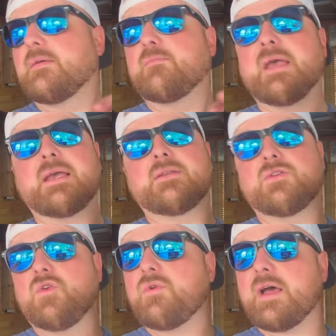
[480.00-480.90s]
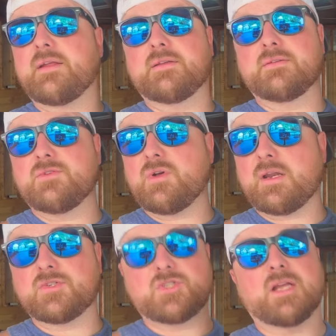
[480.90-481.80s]
man, you
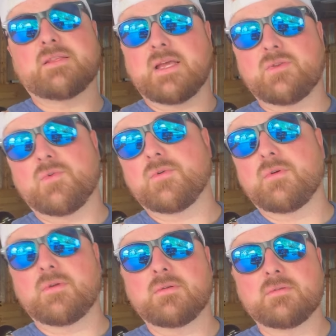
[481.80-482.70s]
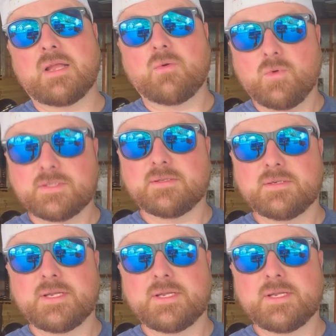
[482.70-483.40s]
gotta shut that door like Whistling